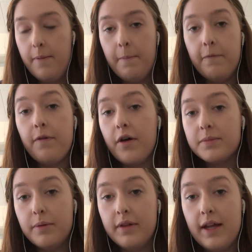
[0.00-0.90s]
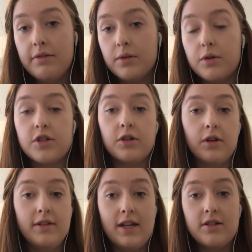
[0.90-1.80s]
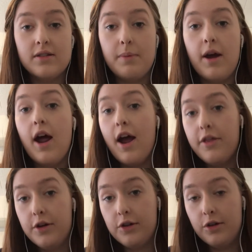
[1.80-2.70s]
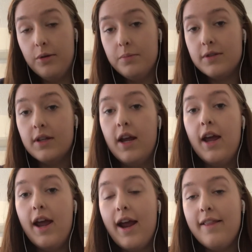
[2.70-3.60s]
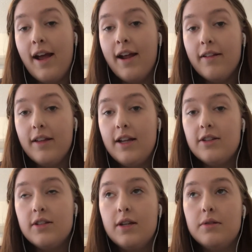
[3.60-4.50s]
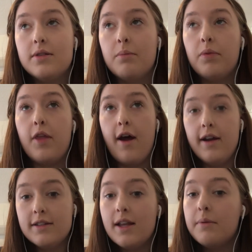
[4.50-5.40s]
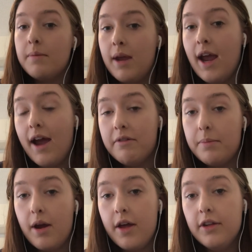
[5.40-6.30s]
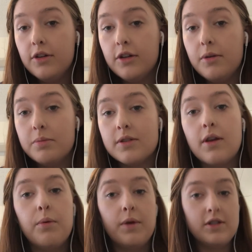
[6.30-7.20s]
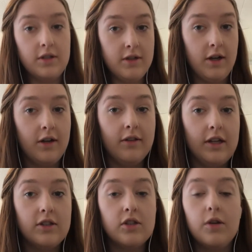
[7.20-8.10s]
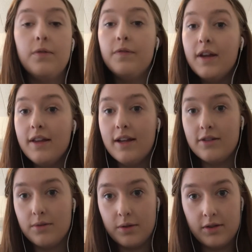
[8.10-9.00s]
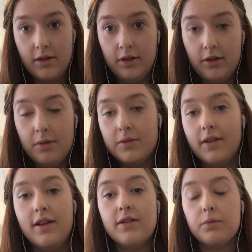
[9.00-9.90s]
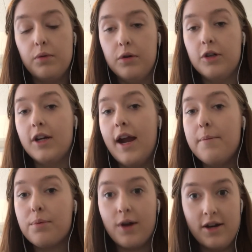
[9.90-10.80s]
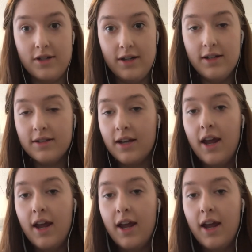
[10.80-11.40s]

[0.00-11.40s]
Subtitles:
false beliefs or generalizations about other groups, and that leads to some thoughts that we may have about other groups, which in turn leads to feelings towards other groups, and this will create prejudice.